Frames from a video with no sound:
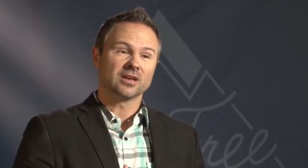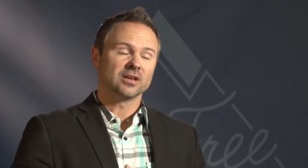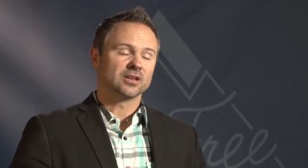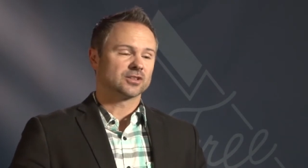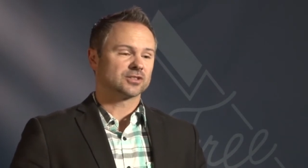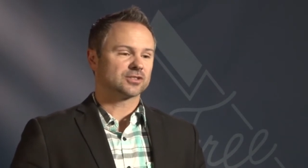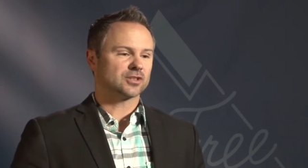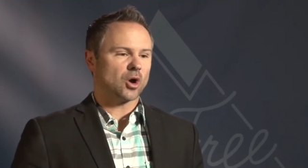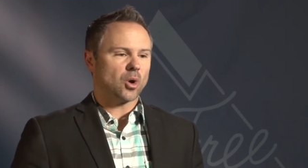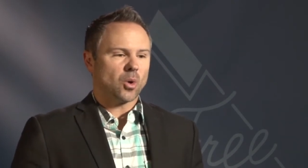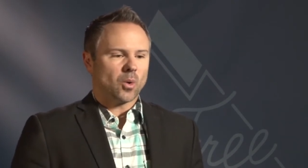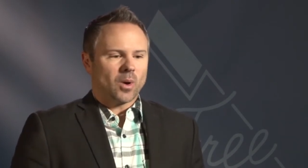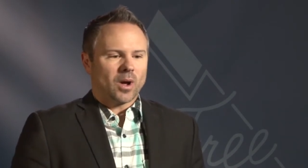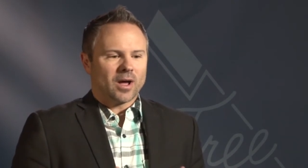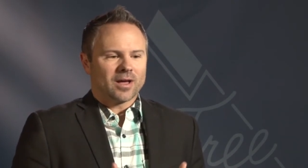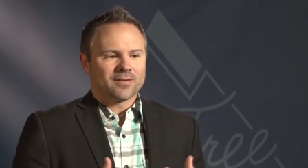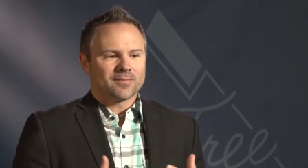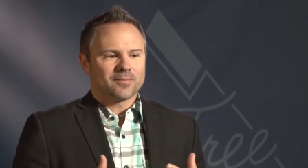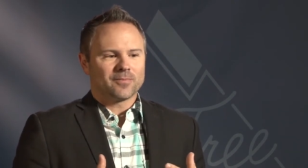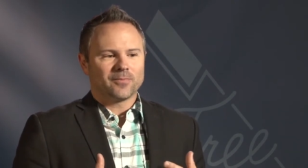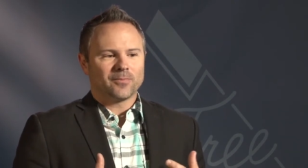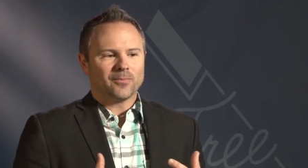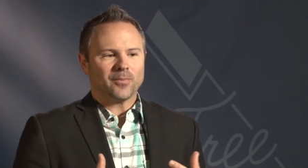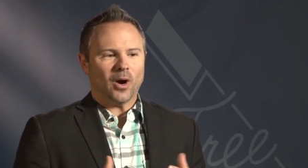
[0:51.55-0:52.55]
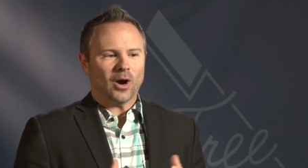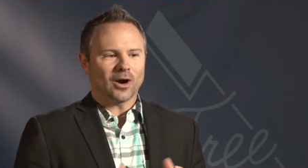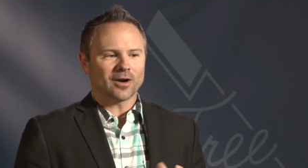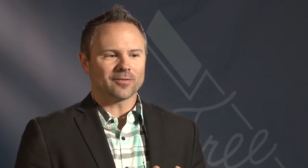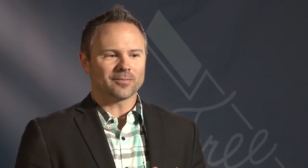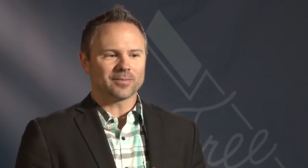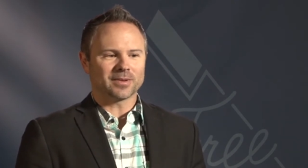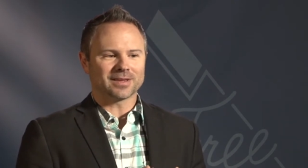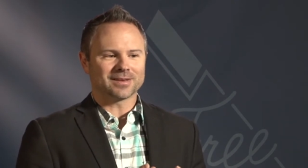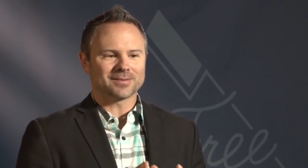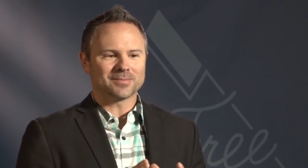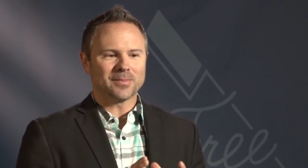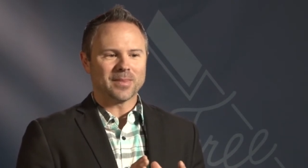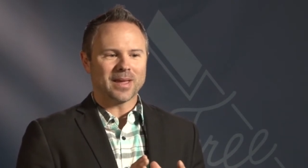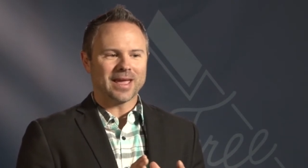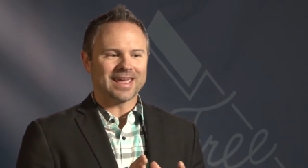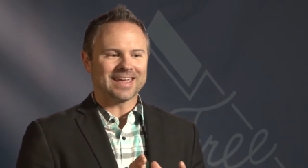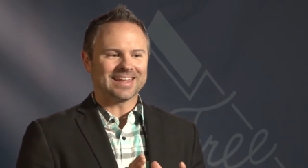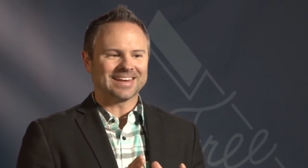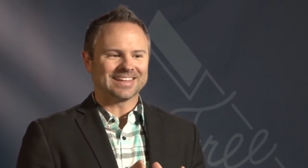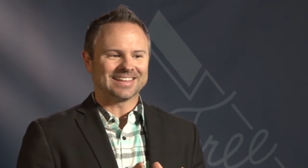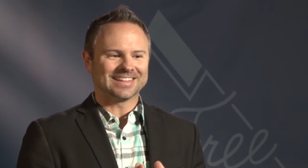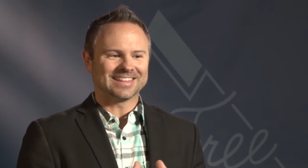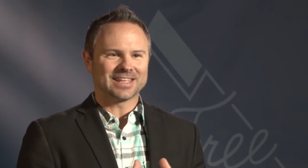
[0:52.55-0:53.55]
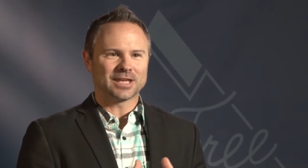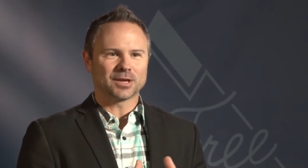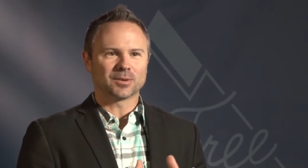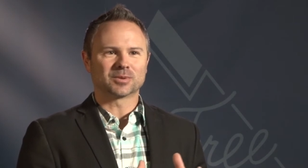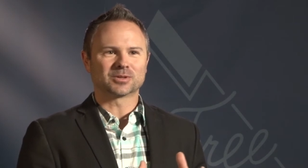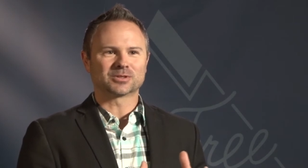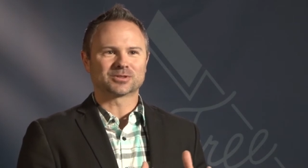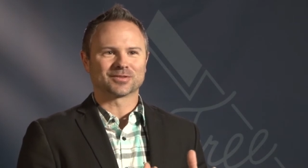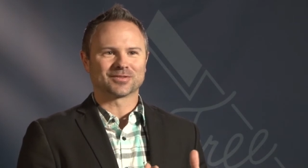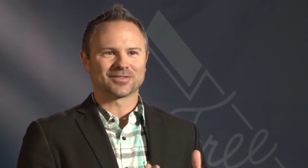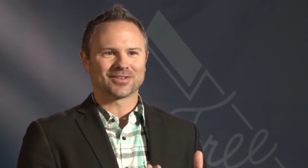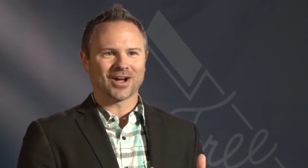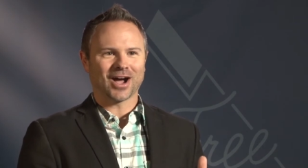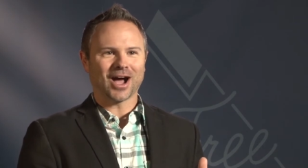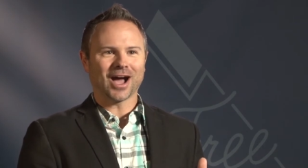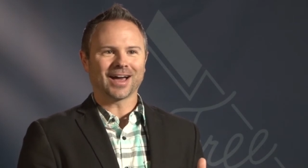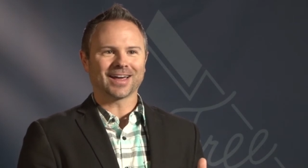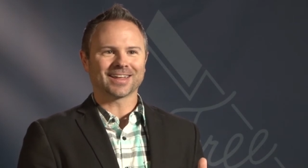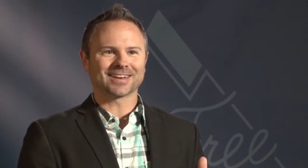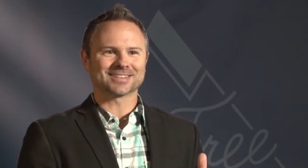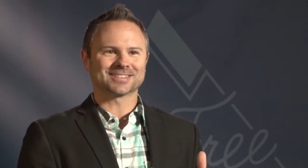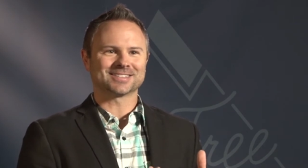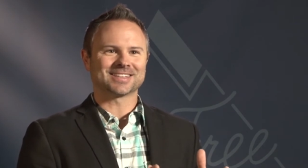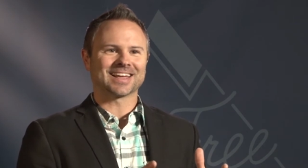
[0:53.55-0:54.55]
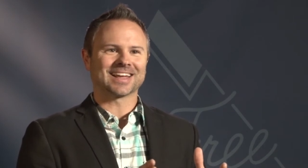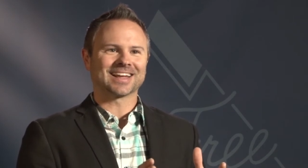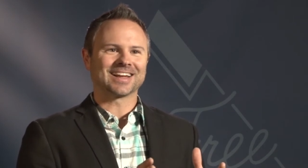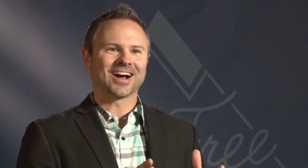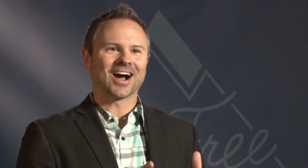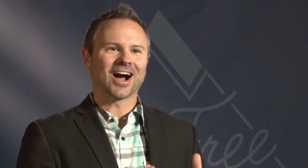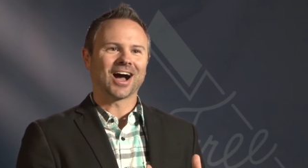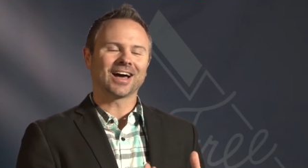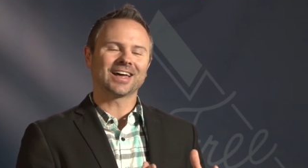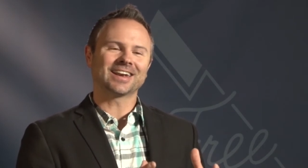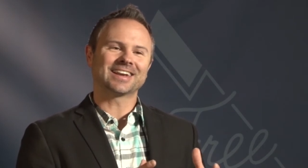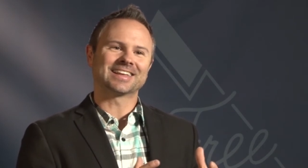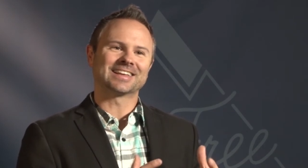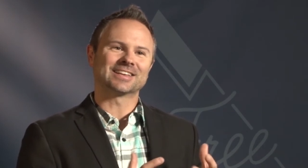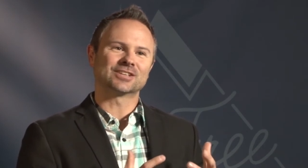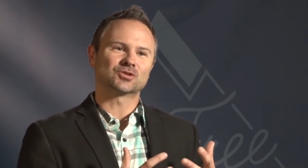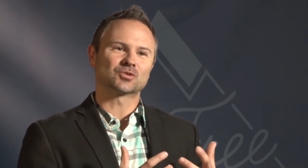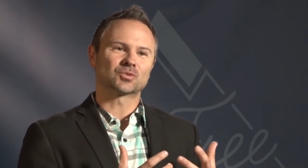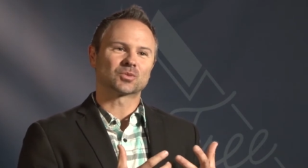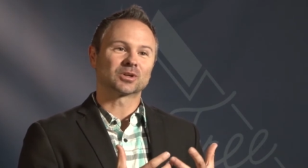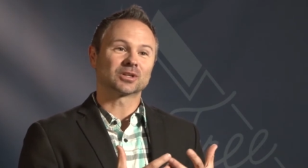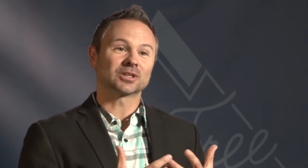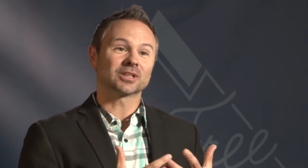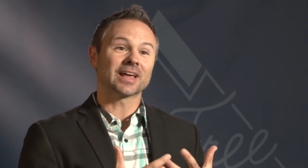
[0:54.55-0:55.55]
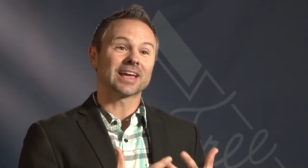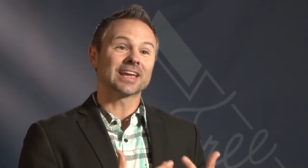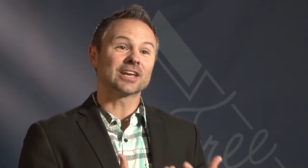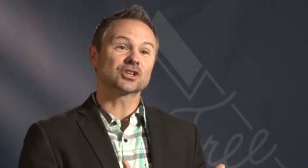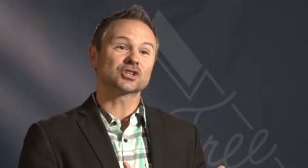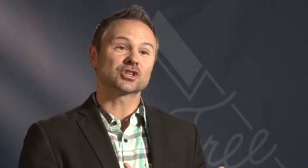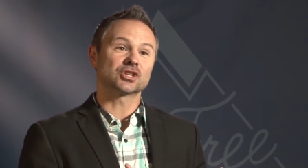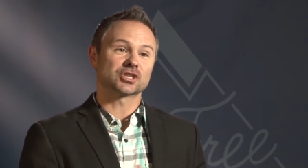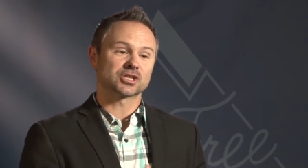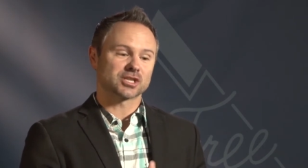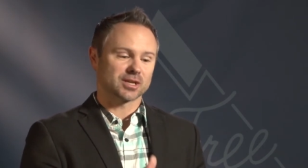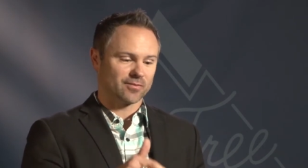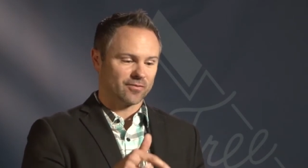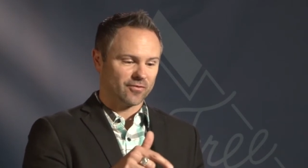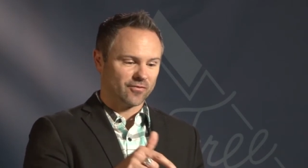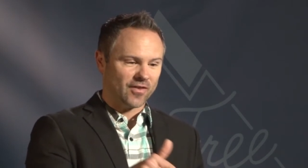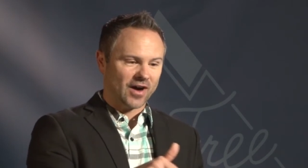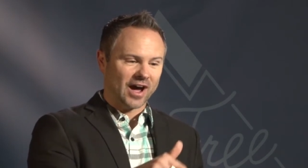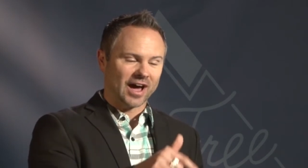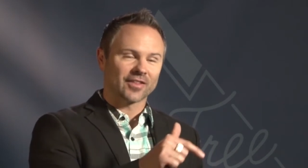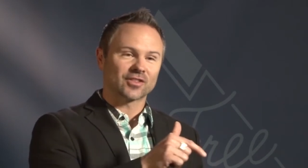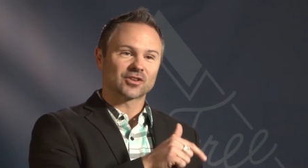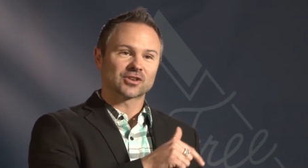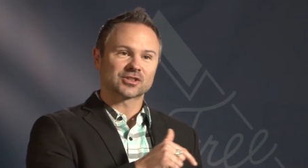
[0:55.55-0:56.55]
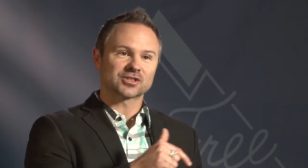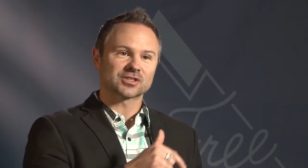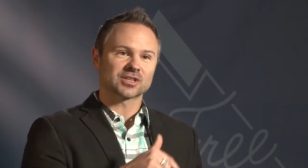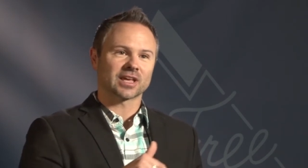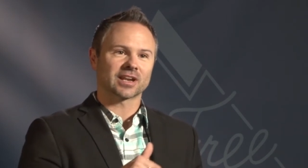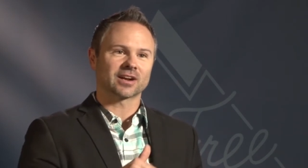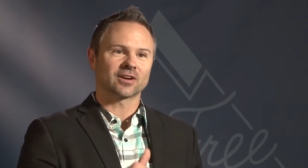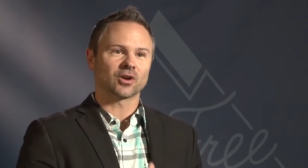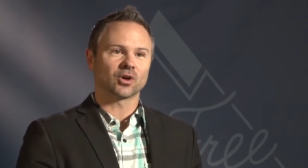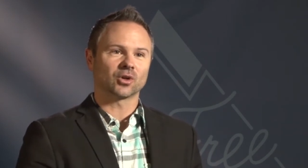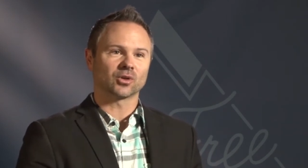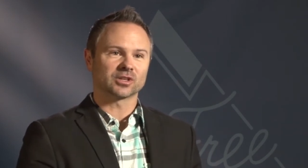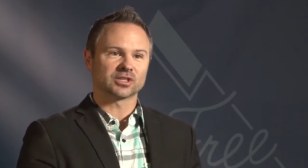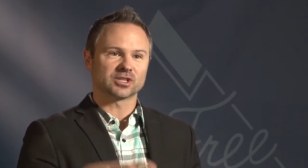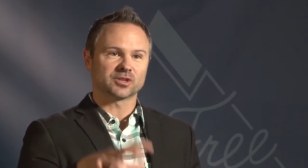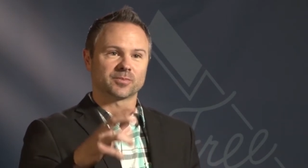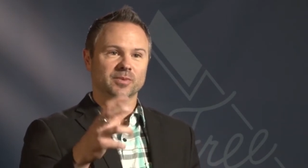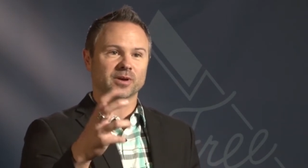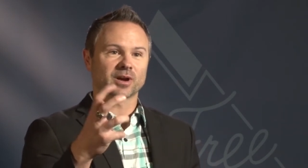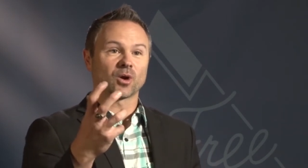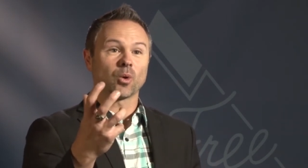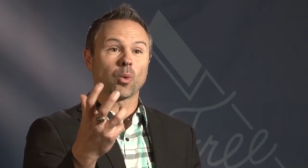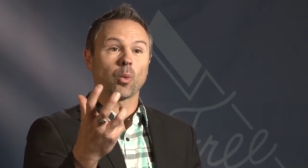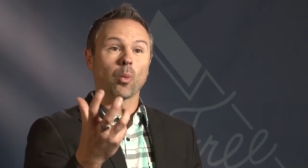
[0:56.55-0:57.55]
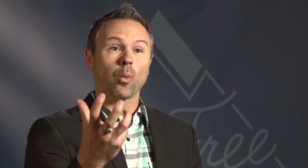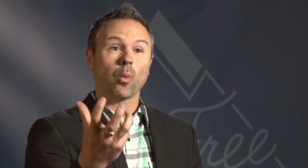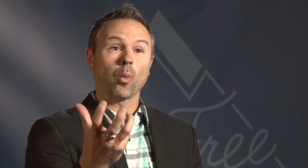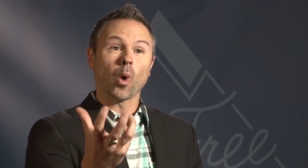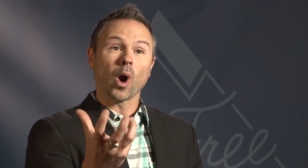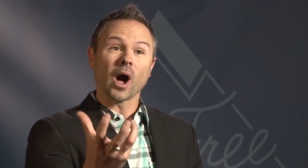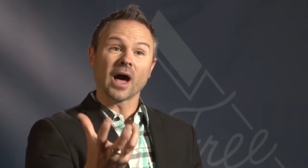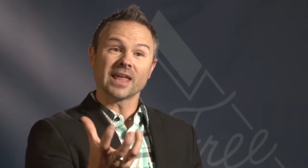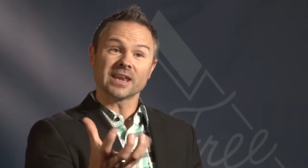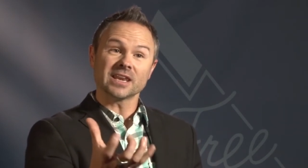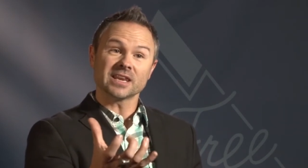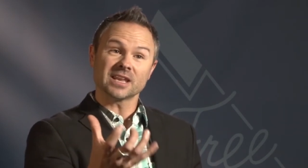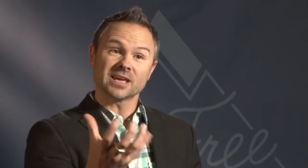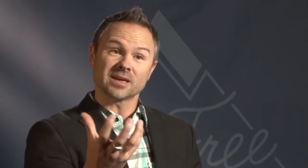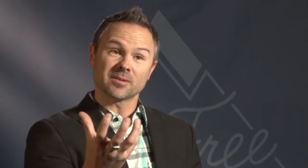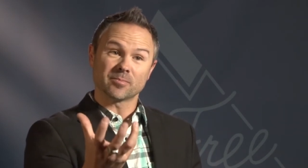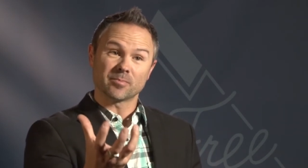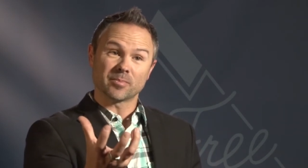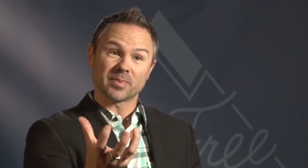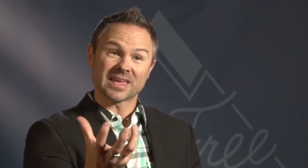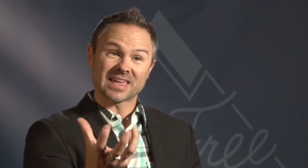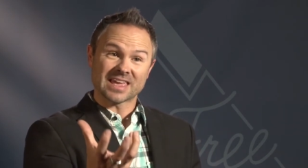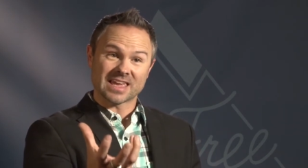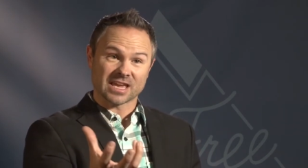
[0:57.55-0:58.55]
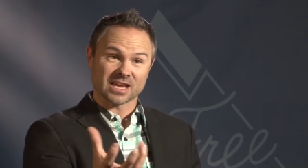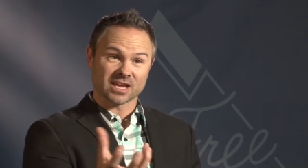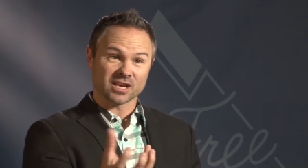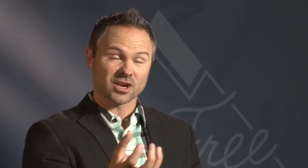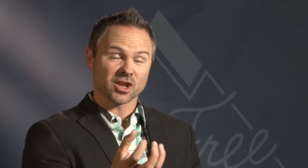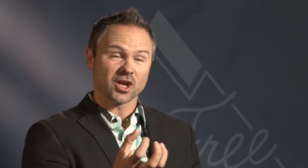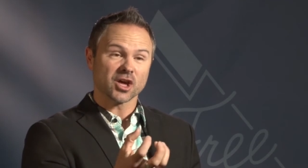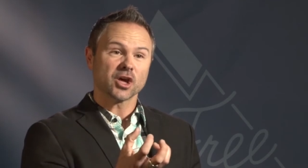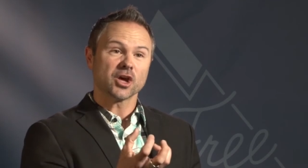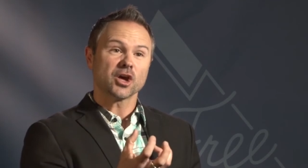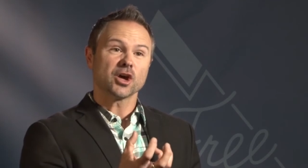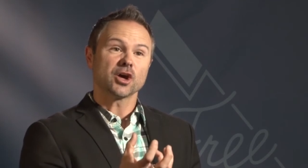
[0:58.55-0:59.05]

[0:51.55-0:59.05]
So, part of being made in the image of God is that God is relationship Father, Son, and Holy Spirit, one being,